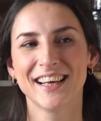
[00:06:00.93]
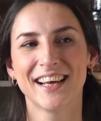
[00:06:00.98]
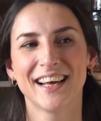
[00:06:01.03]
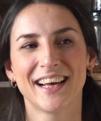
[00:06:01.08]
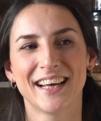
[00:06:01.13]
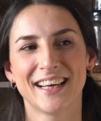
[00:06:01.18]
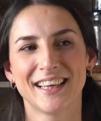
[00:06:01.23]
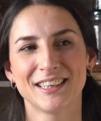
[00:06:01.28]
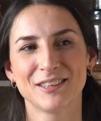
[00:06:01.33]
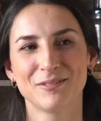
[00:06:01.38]

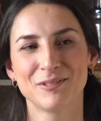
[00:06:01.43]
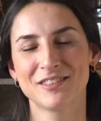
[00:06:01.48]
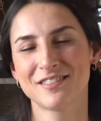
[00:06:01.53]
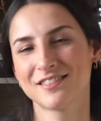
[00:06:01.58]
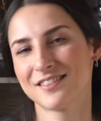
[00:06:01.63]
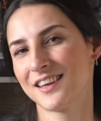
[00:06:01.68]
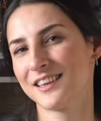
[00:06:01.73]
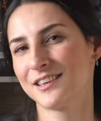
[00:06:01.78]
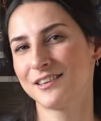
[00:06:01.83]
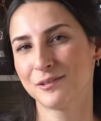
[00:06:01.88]
and we
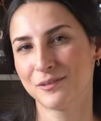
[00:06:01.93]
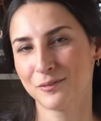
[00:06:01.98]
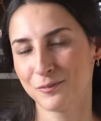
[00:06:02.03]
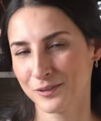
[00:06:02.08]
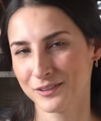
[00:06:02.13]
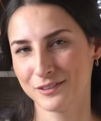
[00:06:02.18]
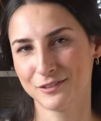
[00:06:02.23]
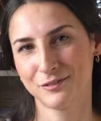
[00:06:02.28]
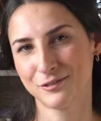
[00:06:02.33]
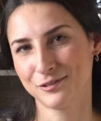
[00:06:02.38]
just had a
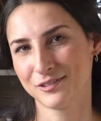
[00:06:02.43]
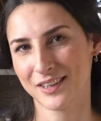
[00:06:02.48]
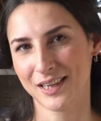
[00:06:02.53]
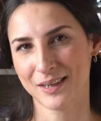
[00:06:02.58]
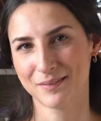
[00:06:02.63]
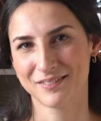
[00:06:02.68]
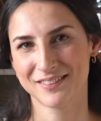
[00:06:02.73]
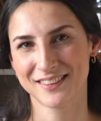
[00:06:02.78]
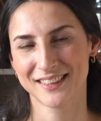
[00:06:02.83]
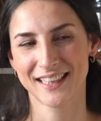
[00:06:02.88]
wonderful
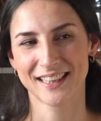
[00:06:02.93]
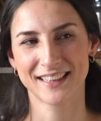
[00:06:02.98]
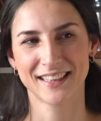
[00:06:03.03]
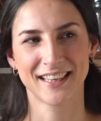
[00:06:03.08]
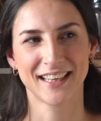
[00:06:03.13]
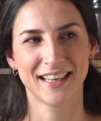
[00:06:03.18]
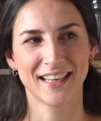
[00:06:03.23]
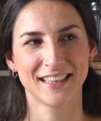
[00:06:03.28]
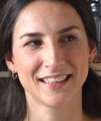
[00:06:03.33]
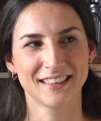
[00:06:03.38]
time together,
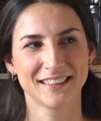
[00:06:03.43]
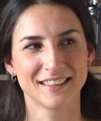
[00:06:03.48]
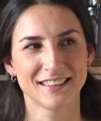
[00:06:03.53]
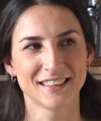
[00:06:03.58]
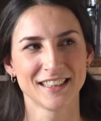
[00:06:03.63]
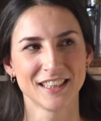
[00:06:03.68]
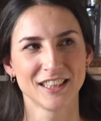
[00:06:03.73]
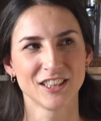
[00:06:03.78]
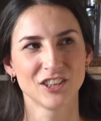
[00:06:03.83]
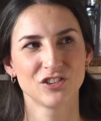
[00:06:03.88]
and
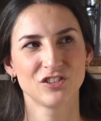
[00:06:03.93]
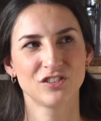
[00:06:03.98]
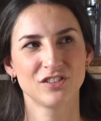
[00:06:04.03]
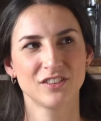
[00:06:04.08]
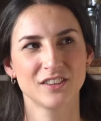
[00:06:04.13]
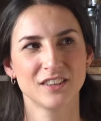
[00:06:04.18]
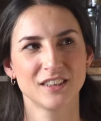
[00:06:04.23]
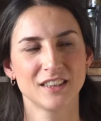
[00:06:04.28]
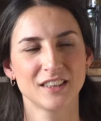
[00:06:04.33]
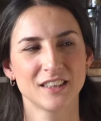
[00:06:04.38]

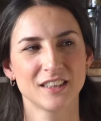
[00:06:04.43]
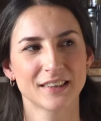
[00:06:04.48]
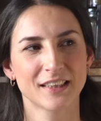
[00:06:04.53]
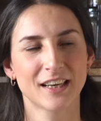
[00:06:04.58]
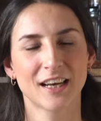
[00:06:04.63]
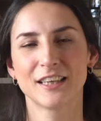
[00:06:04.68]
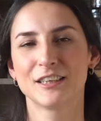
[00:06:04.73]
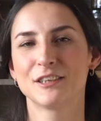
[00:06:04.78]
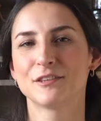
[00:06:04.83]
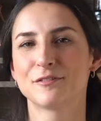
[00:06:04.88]
she
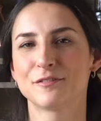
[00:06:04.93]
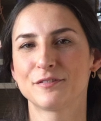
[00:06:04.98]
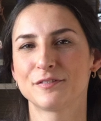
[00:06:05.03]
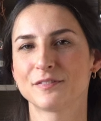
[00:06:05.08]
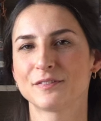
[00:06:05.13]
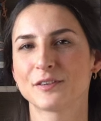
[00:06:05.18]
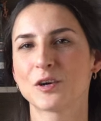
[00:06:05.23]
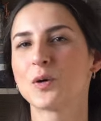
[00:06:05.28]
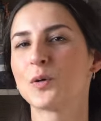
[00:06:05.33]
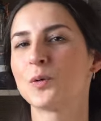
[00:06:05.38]
kind of
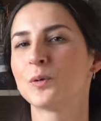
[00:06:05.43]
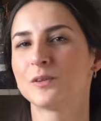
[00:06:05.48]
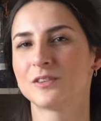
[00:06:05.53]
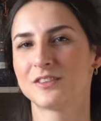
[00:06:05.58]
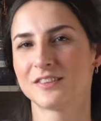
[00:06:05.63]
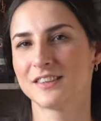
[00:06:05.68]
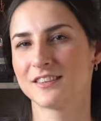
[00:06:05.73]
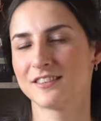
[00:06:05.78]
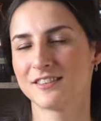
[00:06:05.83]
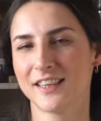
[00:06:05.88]
called
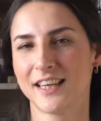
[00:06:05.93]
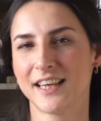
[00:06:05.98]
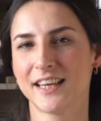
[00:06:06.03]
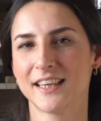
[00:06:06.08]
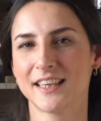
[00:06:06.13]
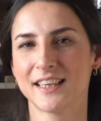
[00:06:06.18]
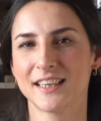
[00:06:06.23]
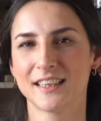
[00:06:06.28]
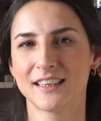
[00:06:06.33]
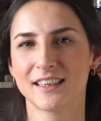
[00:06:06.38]
it
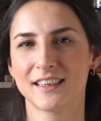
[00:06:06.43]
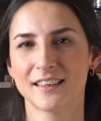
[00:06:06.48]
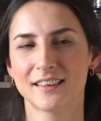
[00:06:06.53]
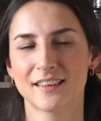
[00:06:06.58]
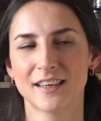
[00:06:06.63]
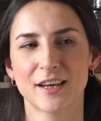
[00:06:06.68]
a